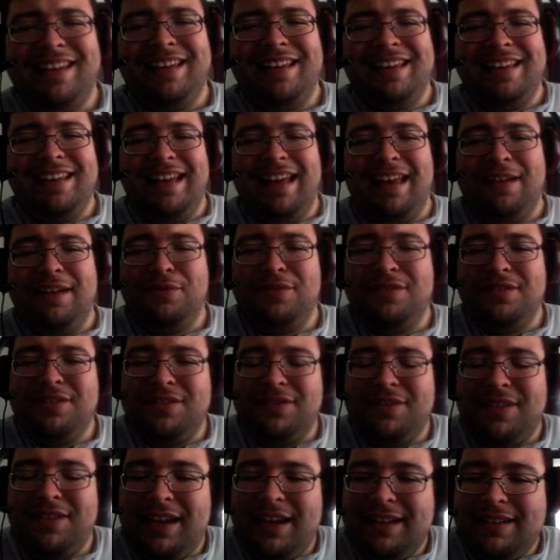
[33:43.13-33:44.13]
wouldn't do
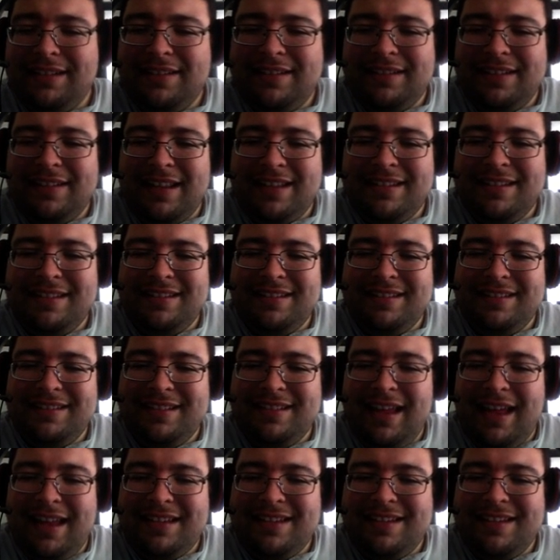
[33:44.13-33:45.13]
that.
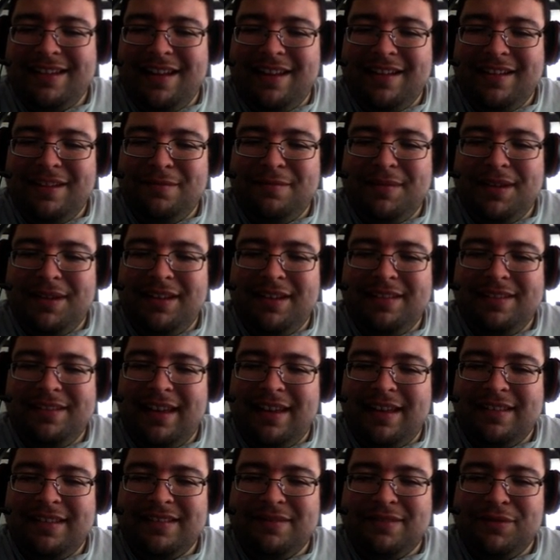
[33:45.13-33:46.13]
That's not in me.
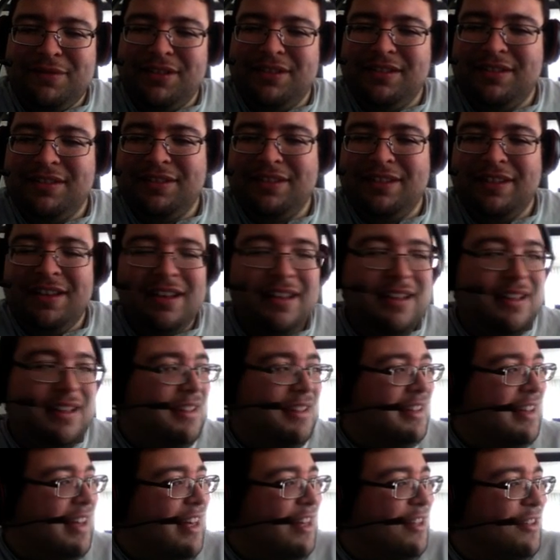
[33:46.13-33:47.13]

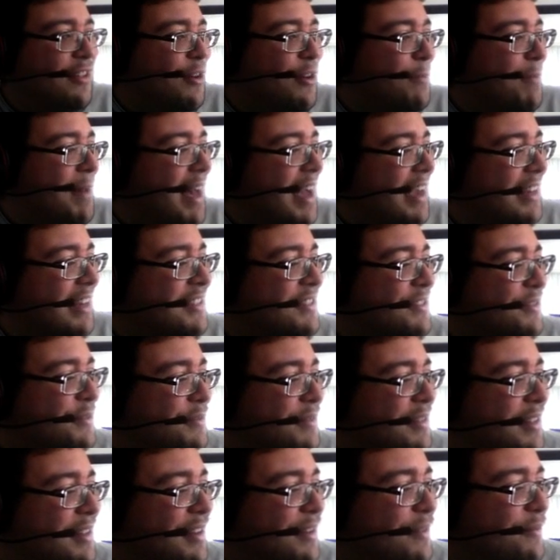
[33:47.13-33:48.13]
I'll go back
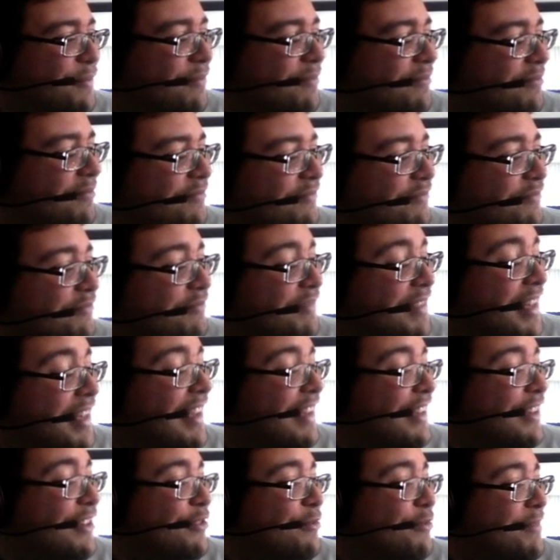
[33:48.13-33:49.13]
to.
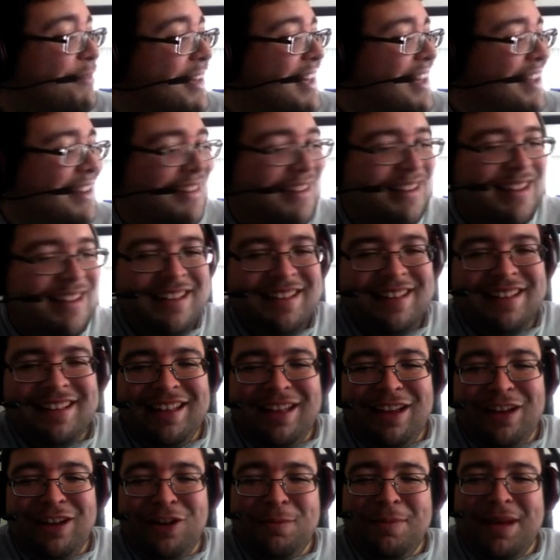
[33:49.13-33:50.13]
Thank you, Ben.
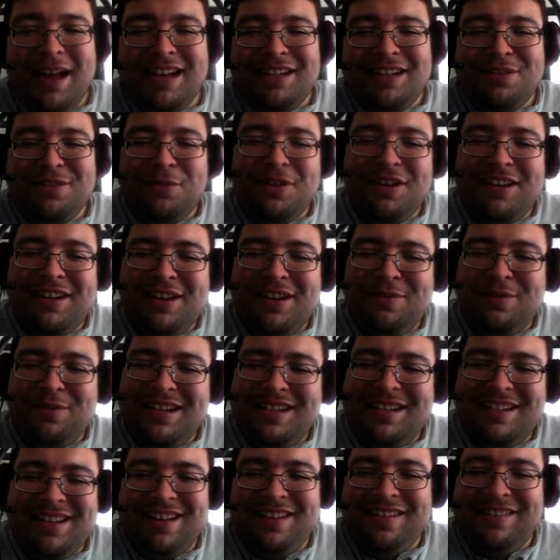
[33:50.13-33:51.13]
I'll go back to working
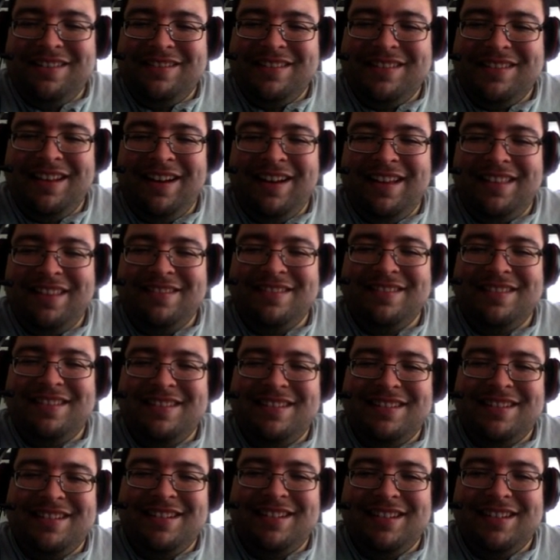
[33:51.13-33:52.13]
retail rather
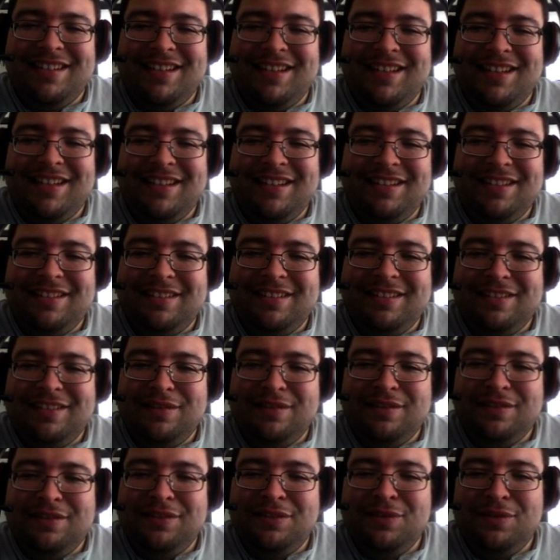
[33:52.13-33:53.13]
than
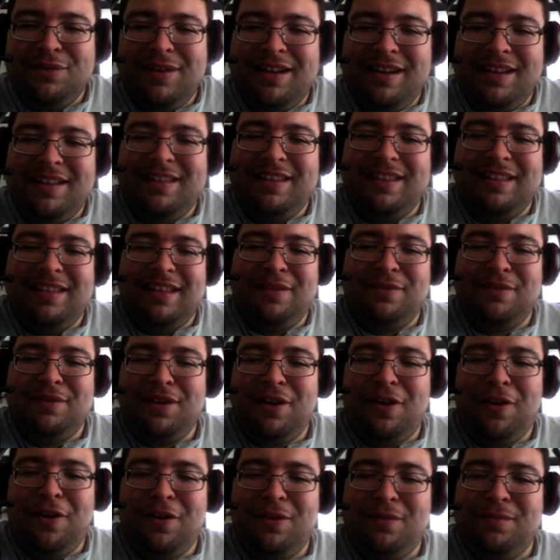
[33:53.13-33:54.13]
do anything that would
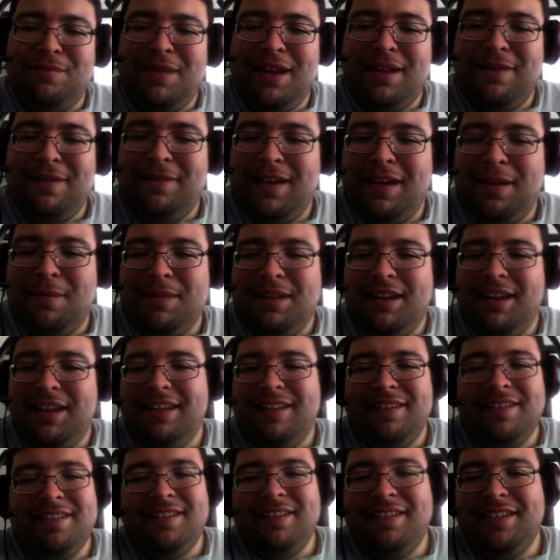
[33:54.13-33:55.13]
harm my family.
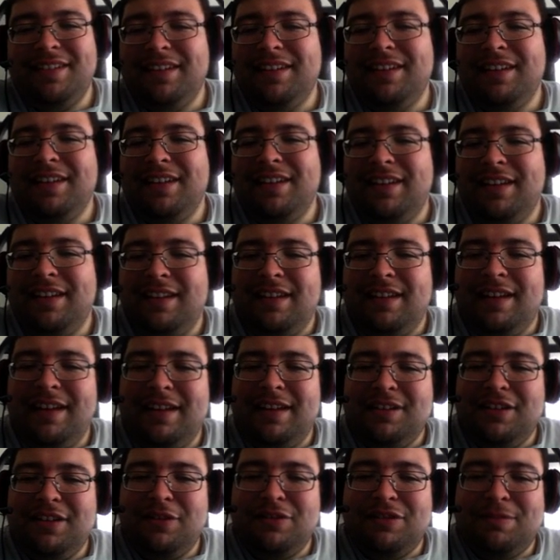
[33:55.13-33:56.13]
Do
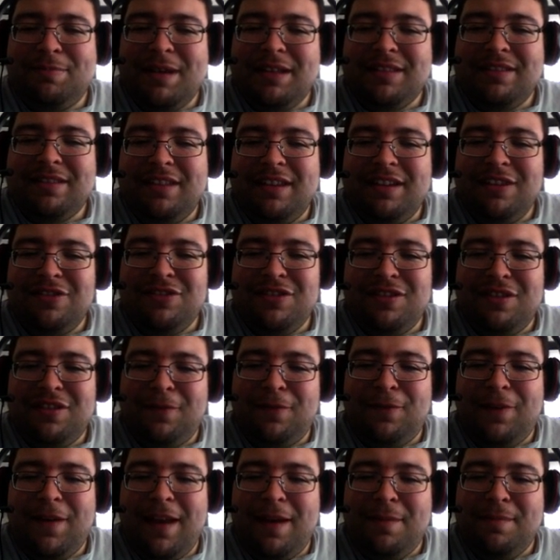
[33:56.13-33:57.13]
you respect the leaders of their
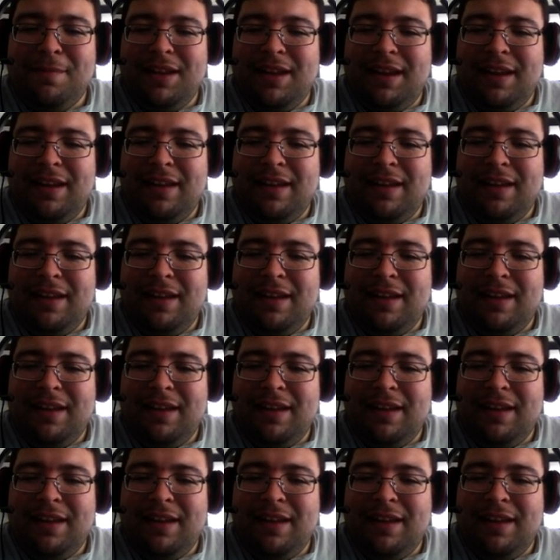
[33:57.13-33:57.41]
family?